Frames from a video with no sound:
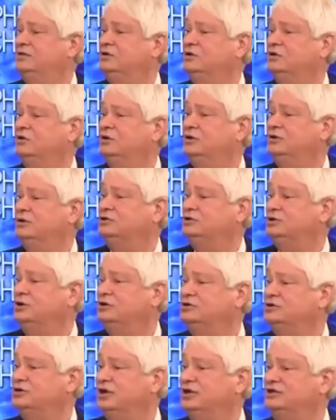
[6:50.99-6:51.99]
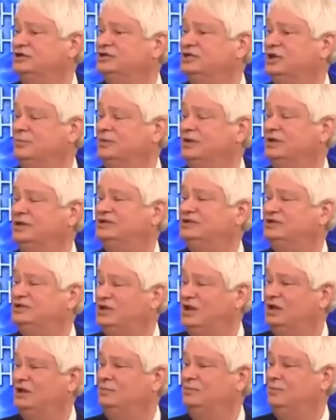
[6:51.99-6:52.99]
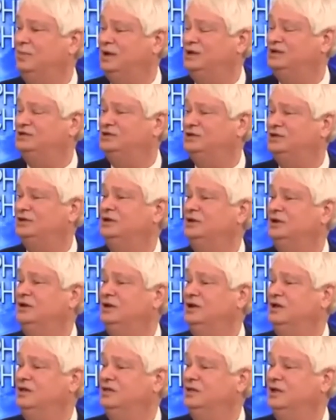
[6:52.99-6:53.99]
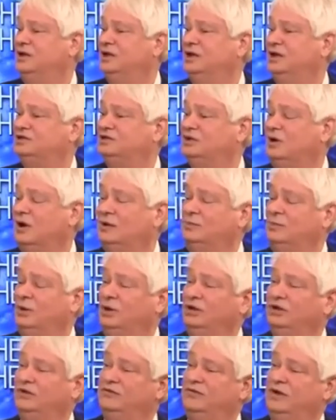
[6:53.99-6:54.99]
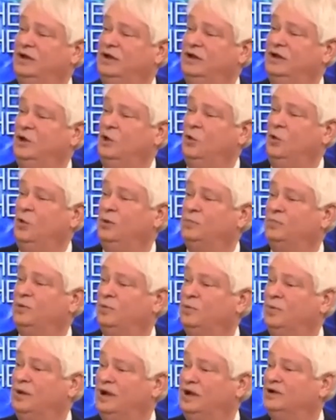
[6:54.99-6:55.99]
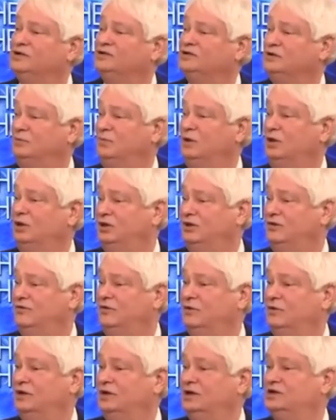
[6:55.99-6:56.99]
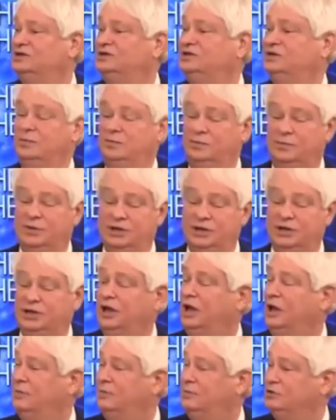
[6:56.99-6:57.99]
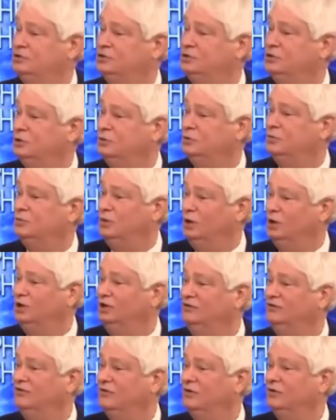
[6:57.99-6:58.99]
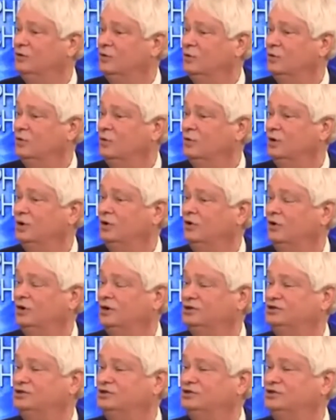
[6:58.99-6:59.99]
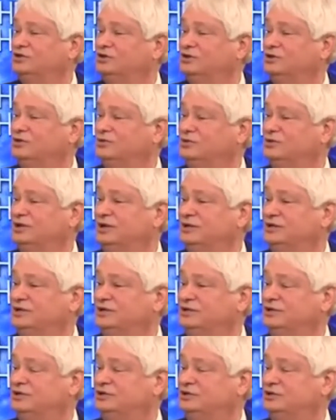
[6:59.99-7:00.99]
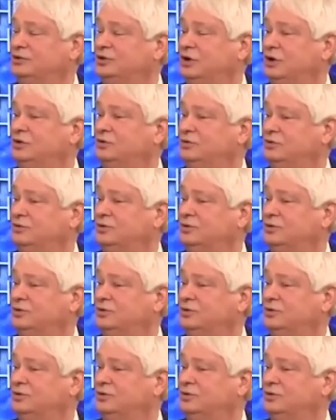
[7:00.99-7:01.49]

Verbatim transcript: death during the church age? It's going to be the same basic thing. And so I believe what prepares a believer is being a mature believer, regardless of the circumstances that you